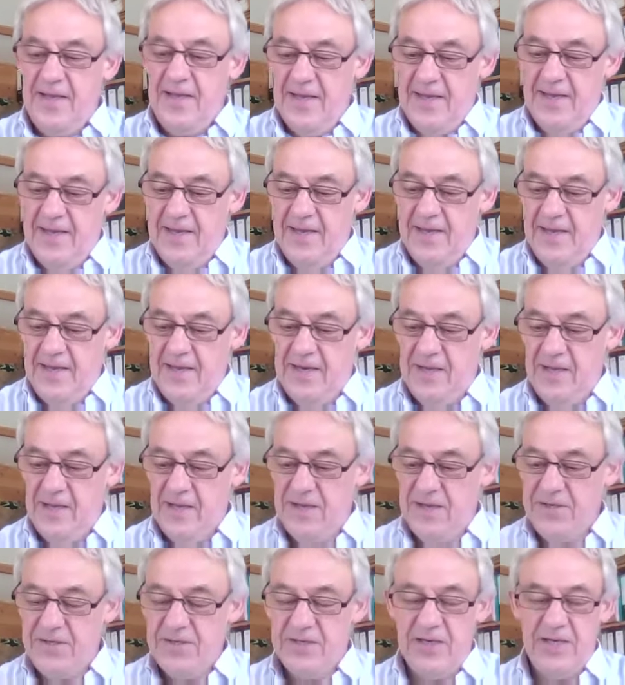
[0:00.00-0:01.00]
And
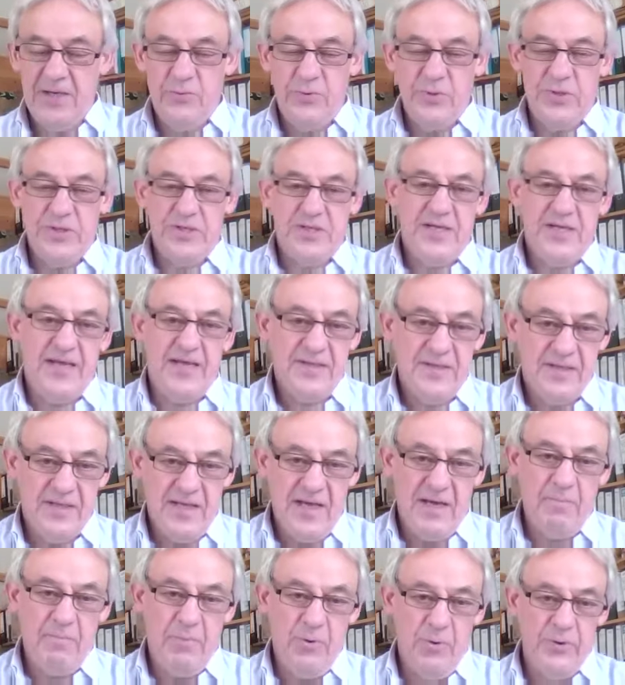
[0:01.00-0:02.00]
a seed was set at
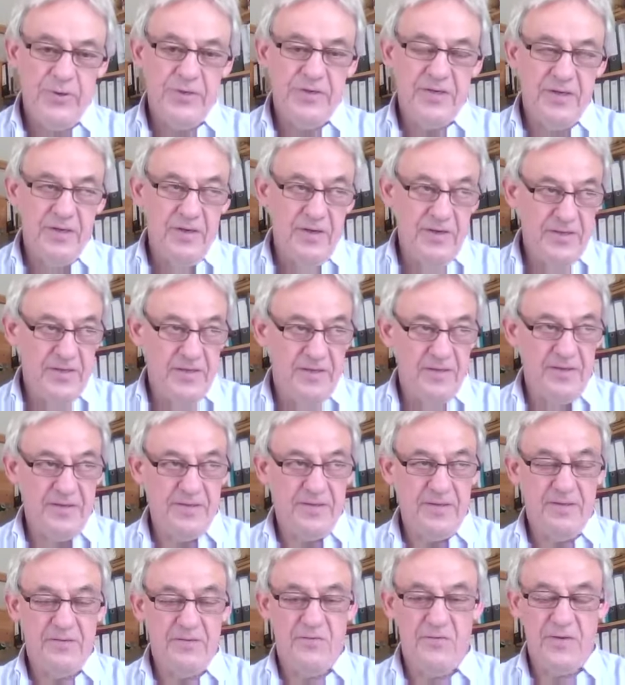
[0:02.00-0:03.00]
that point in
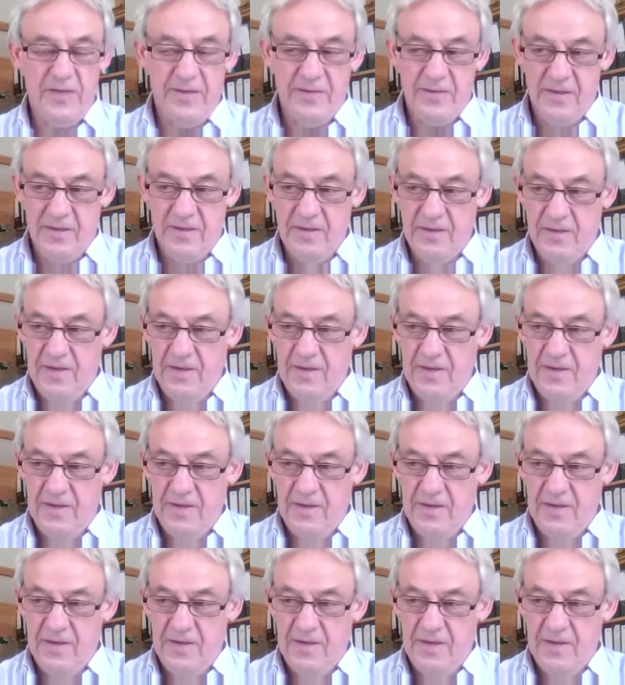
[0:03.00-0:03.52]
1993 that